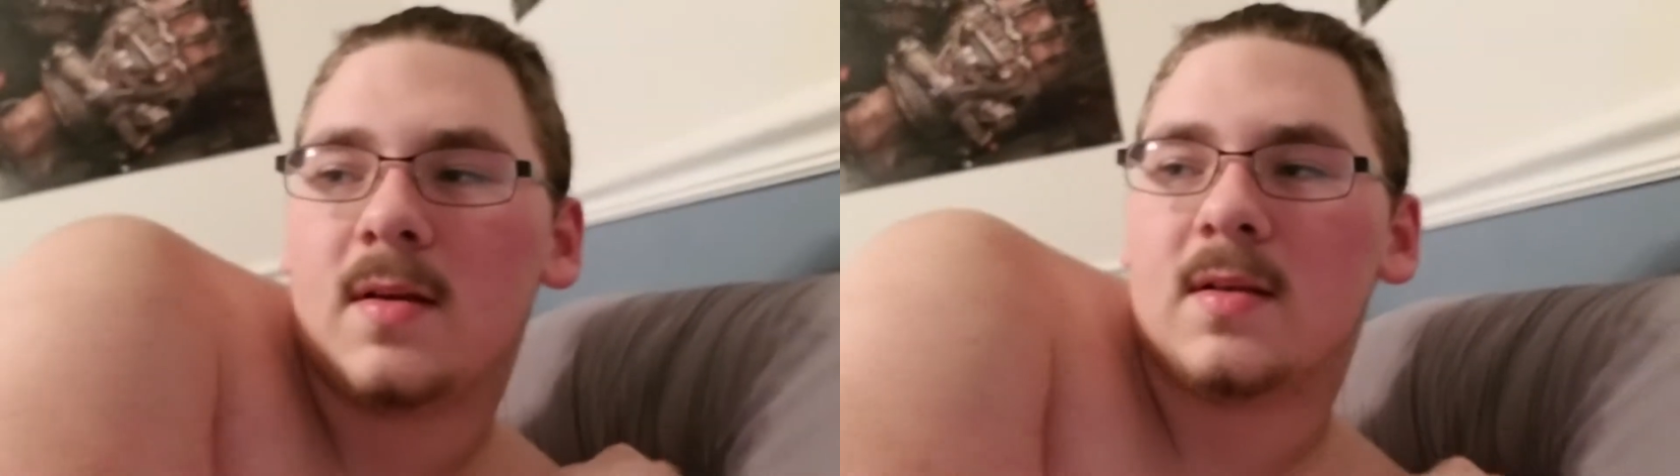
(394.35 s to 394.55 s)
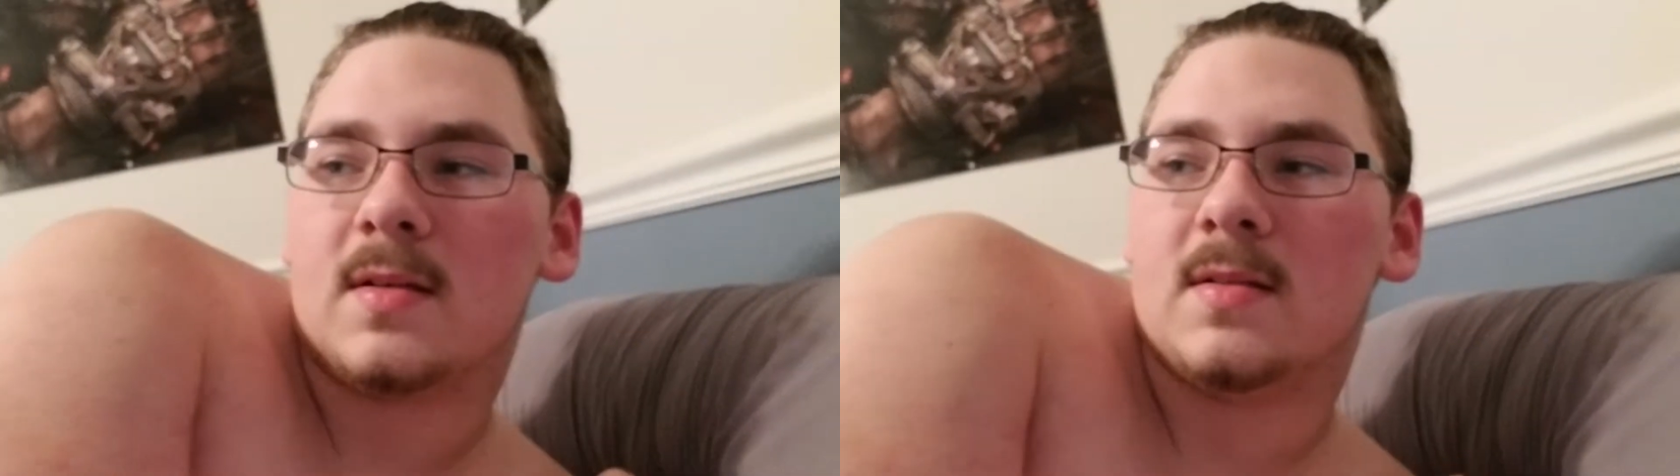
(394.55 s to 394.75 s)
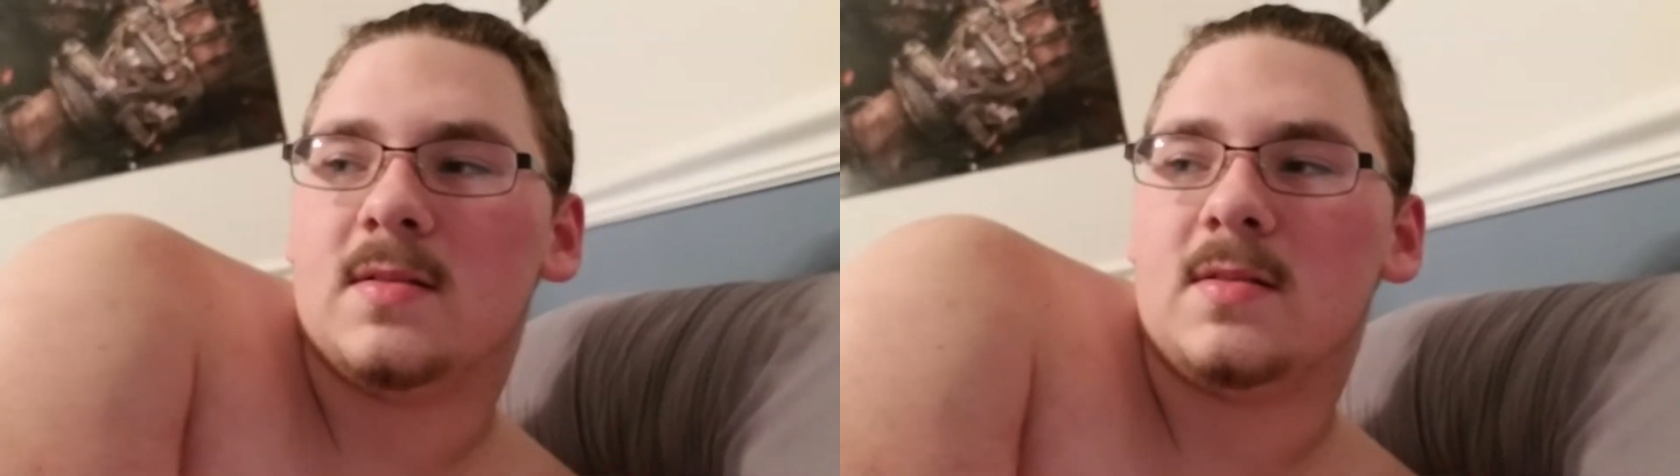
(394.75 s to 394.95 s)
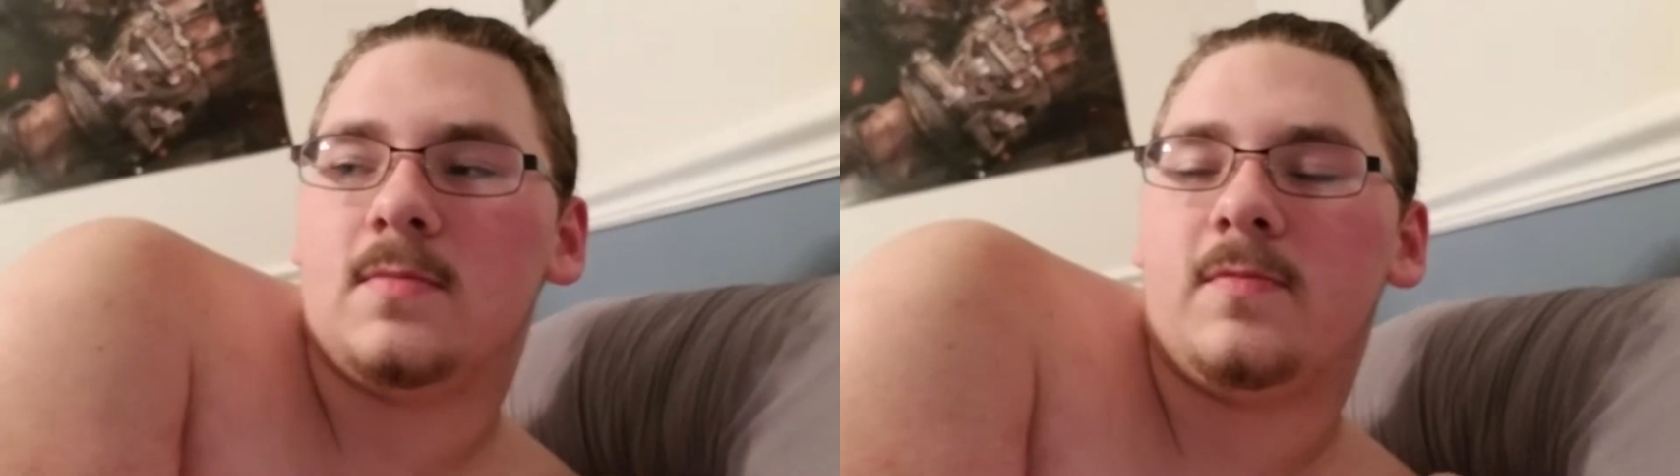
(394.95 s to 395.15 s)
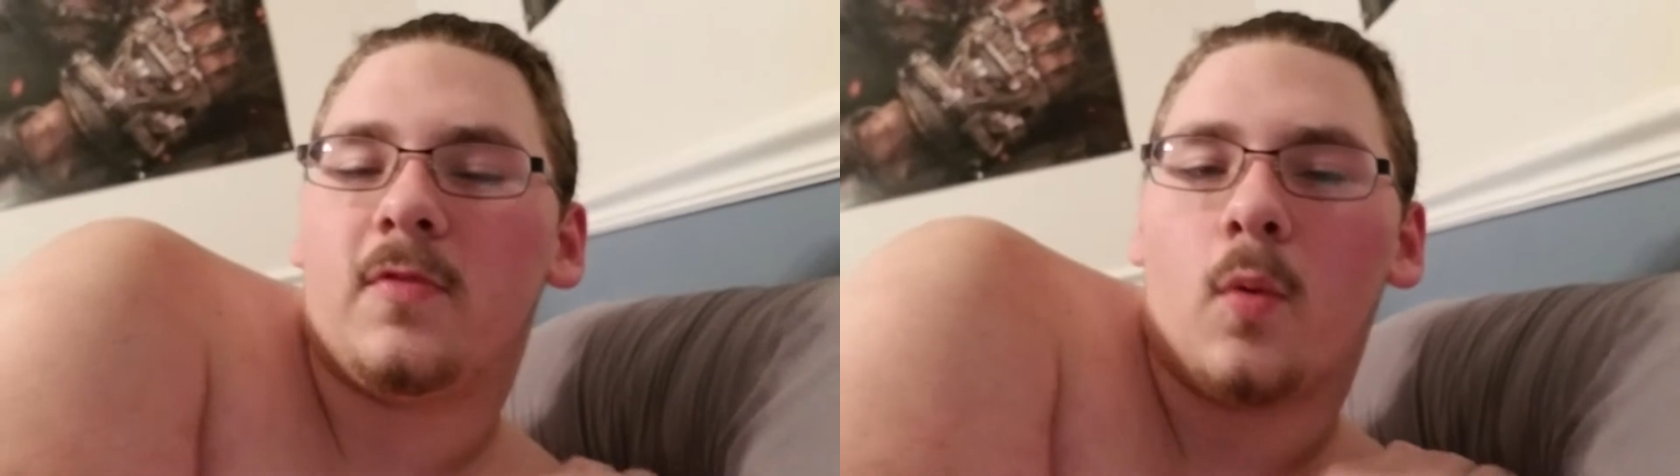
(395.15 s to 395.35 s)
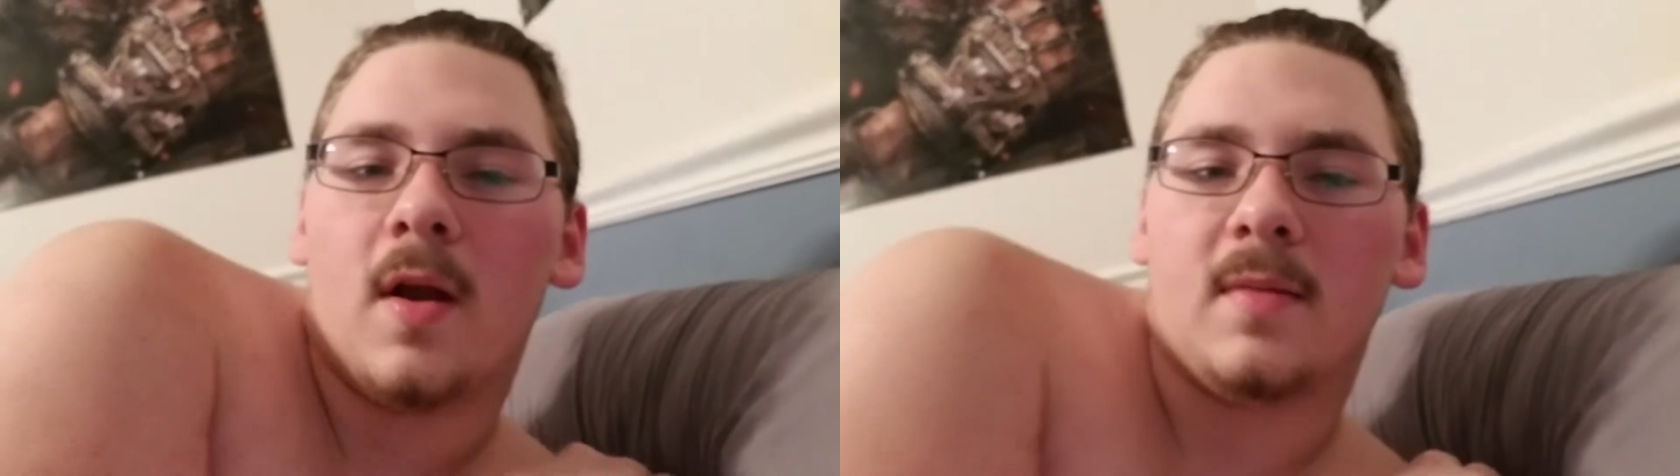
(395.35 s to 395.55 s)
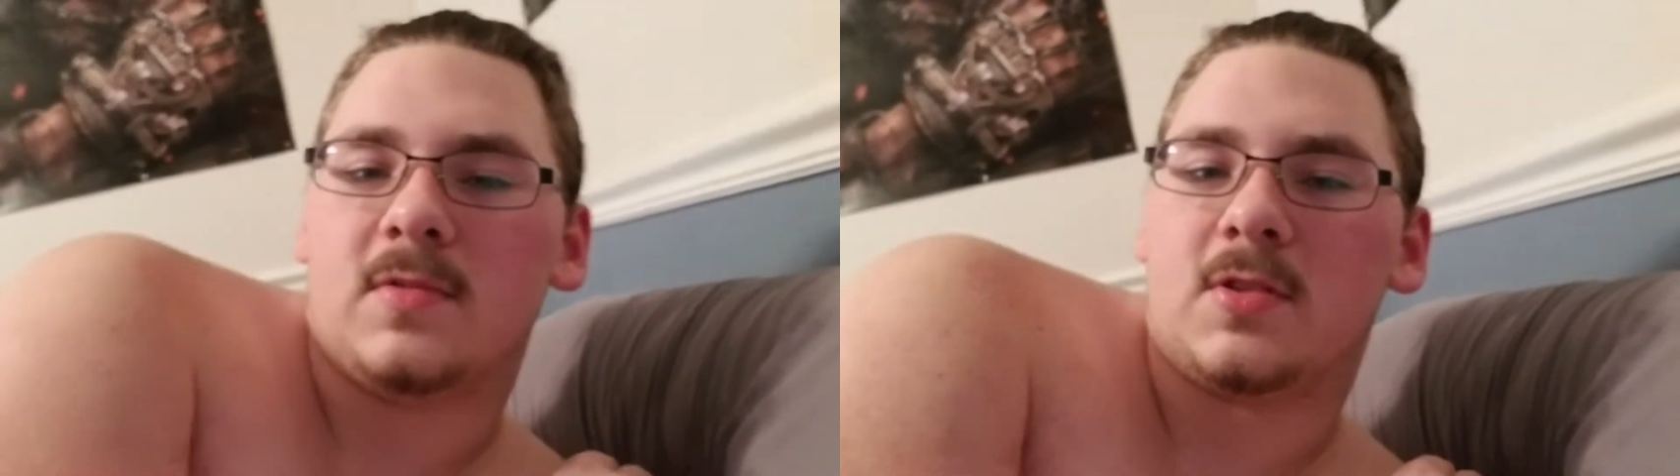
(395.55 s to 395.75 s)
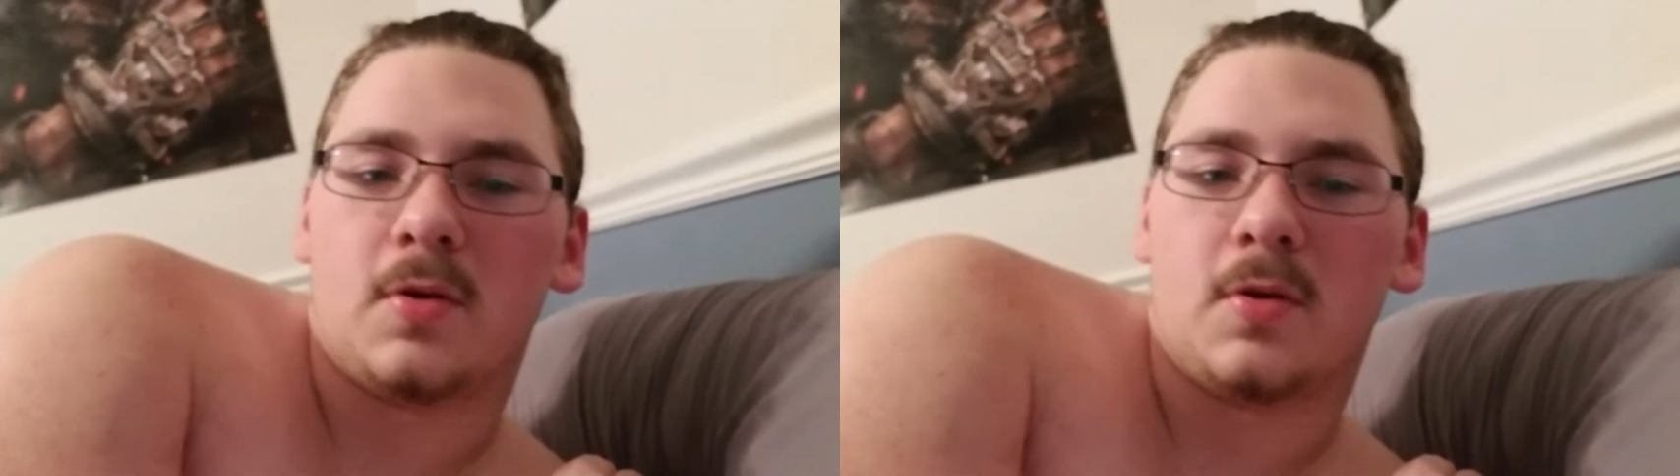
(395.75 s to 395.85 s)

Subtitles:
Because for one, I'm so